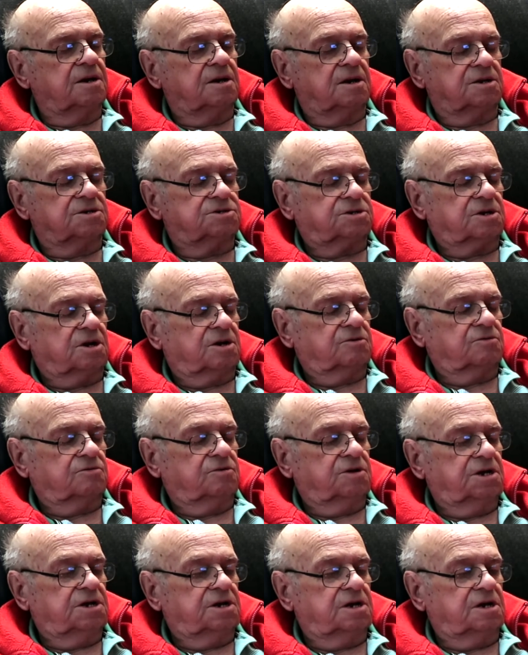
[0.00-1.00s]
I started
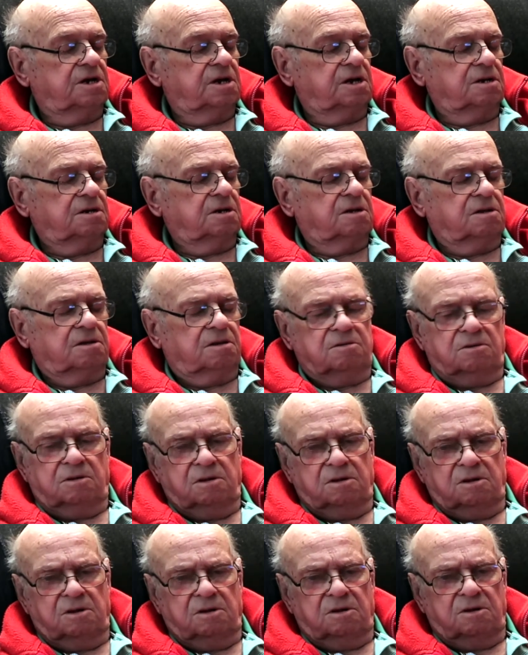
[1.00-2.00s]
reading again, and I thought,
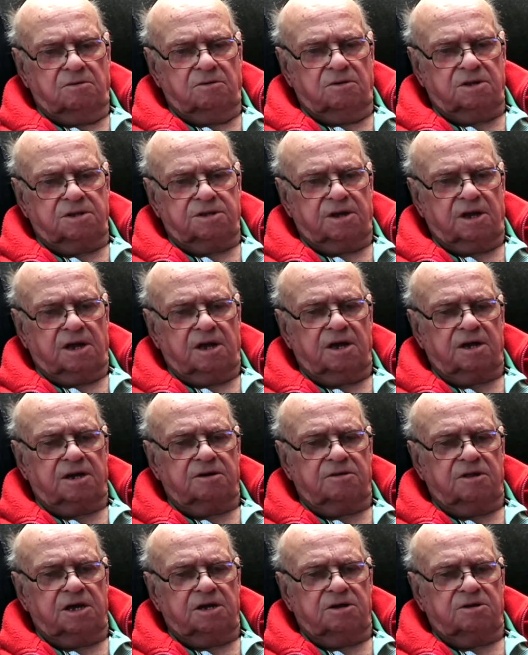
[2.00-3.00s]
what the heck
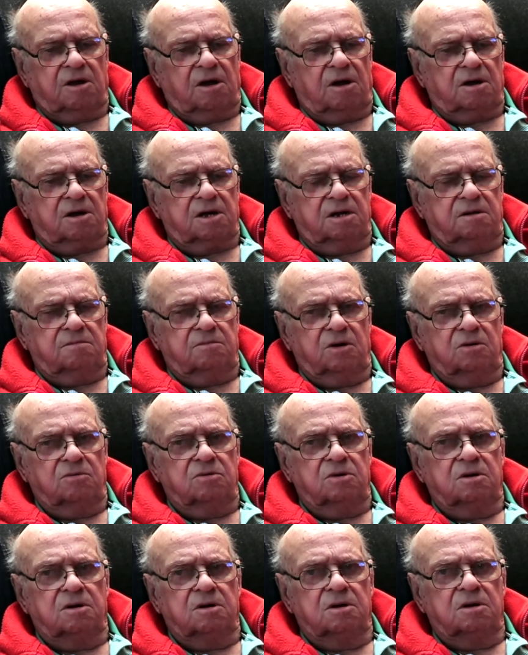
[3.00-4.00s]
are they talking about?